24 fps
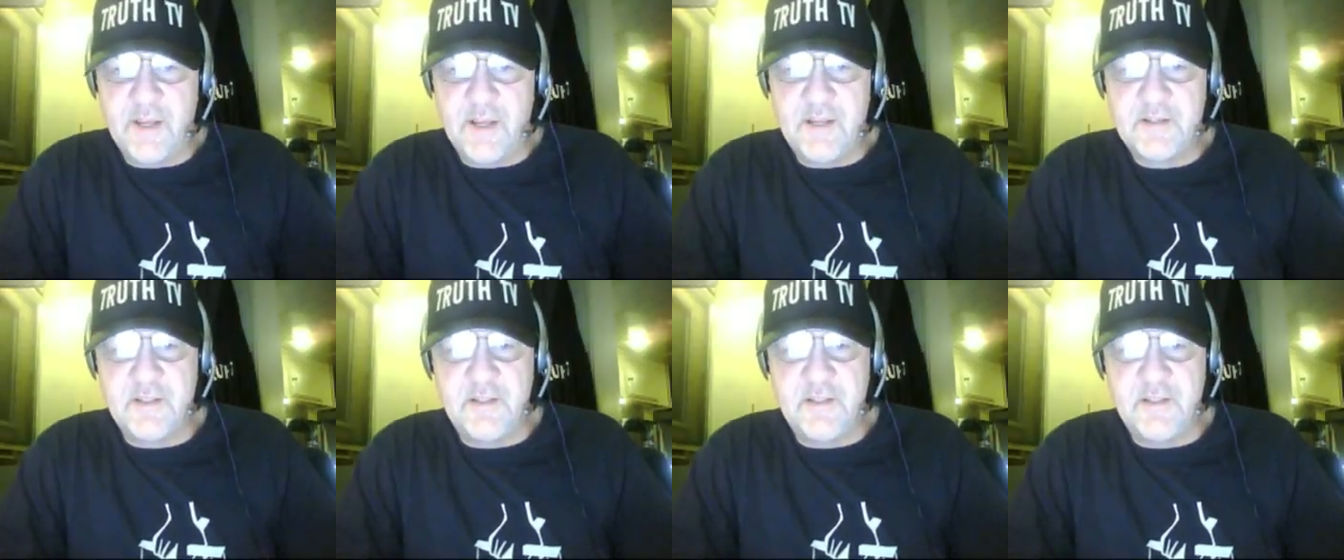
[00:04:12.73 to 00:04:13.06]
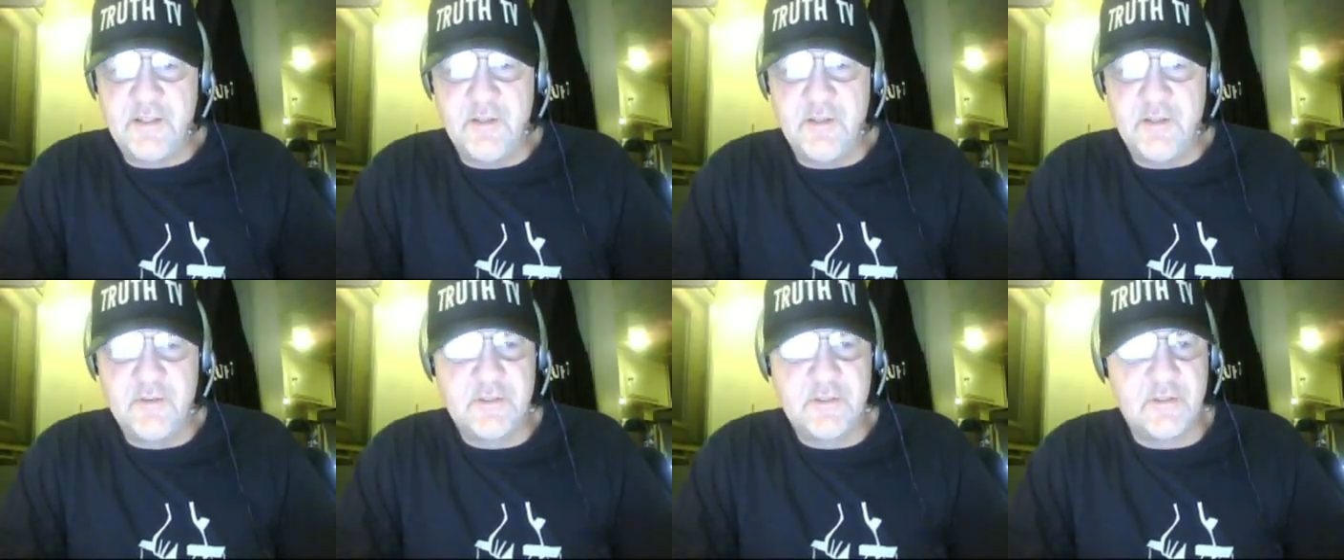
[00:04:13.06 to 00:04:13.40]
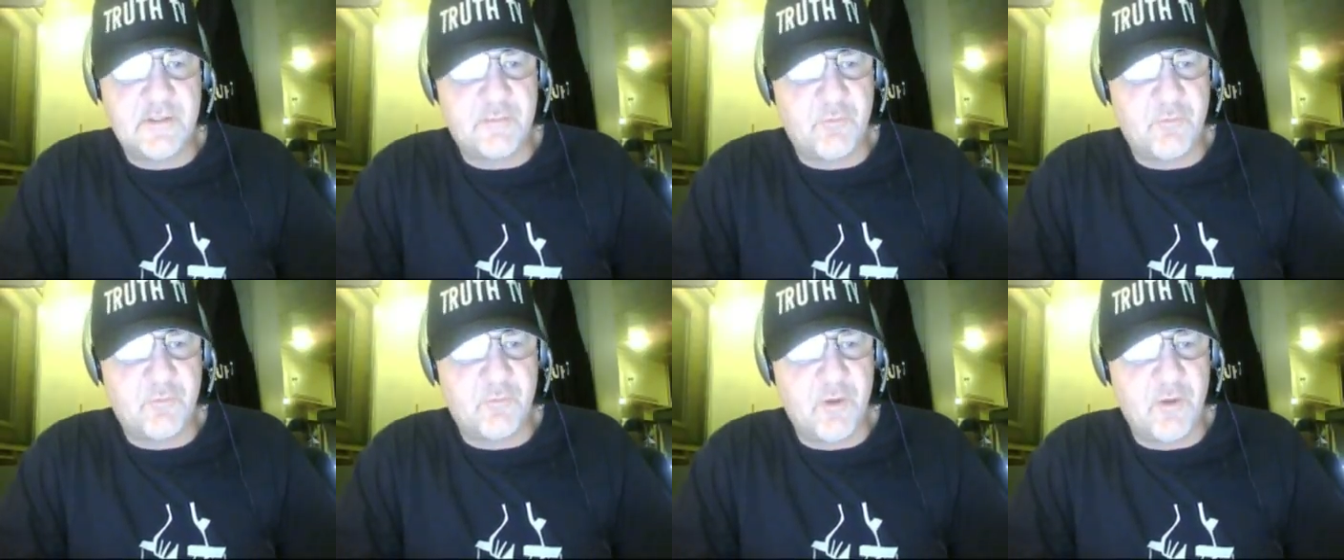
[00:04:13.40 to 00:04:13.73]
device
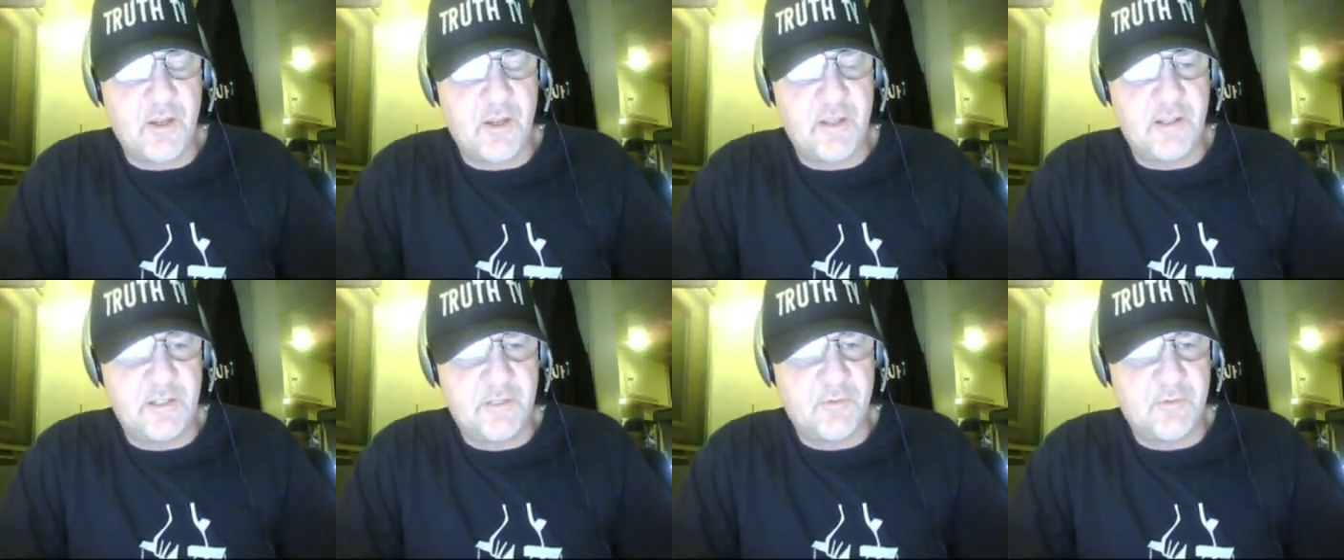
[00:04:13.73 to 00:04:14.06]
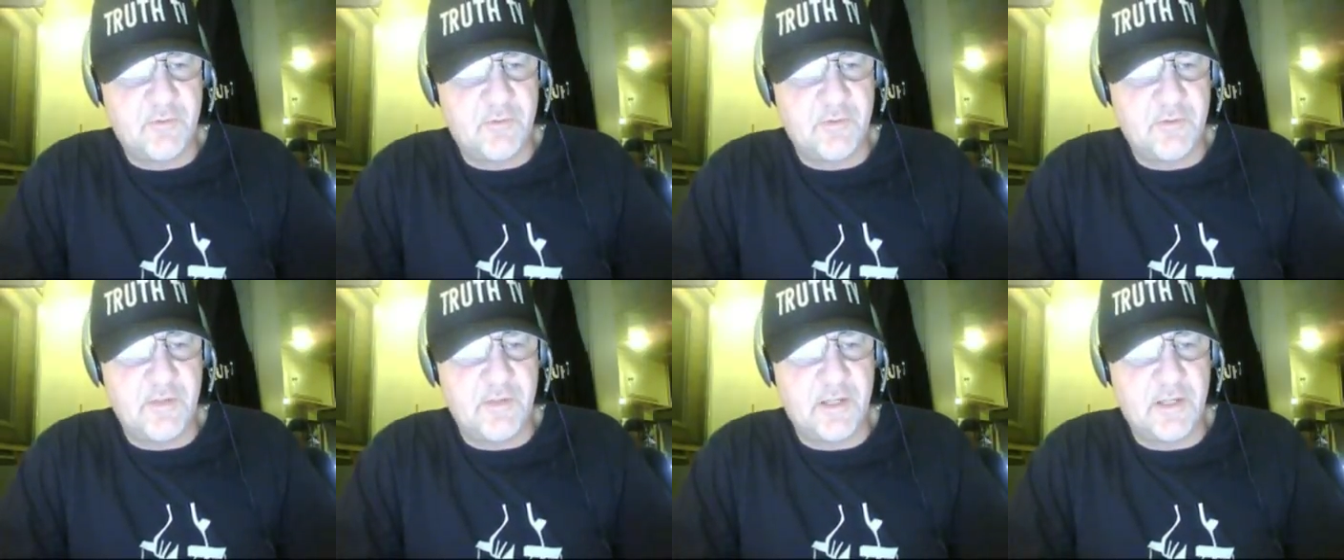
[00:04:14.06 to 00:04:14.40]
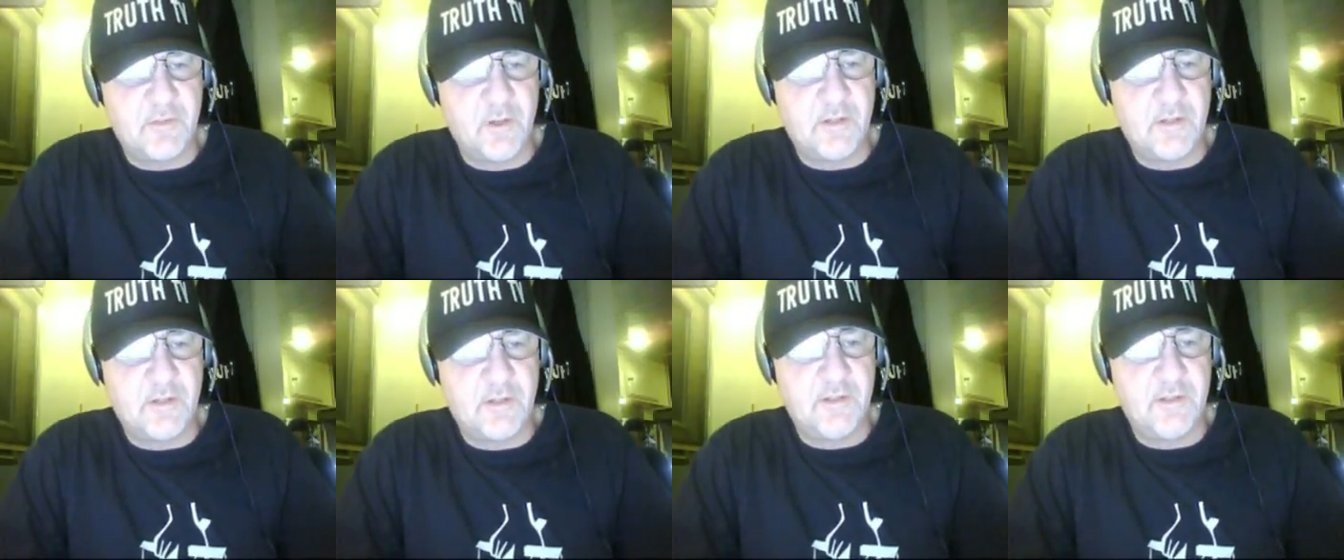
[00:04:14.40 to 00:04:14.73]
he used to spray a
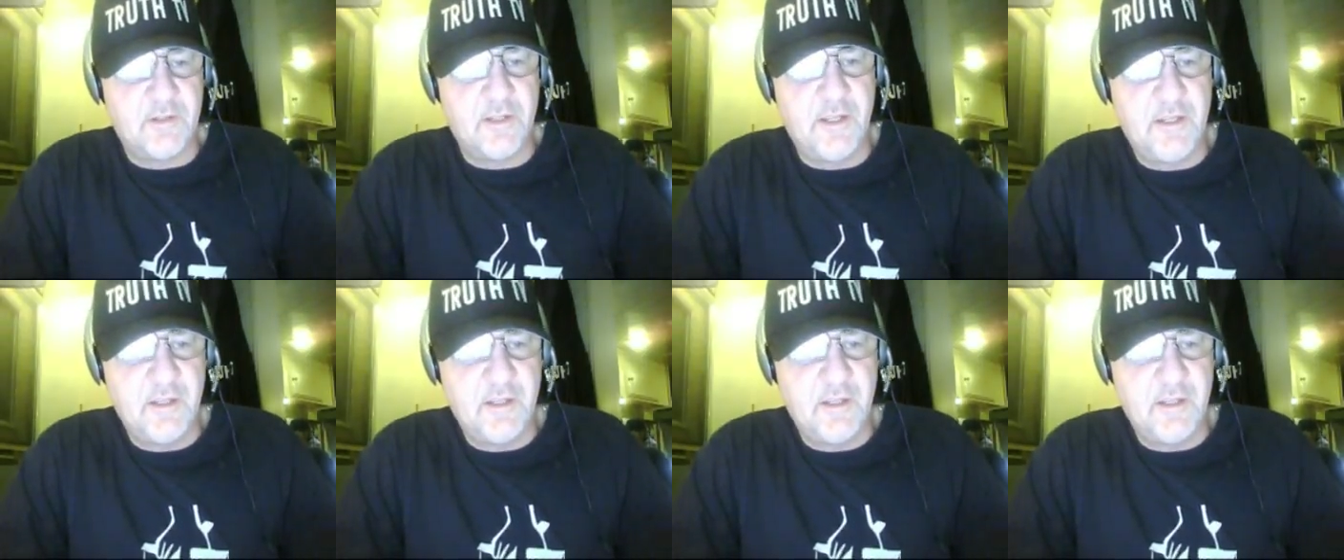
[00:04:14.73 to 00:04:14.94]
liquid that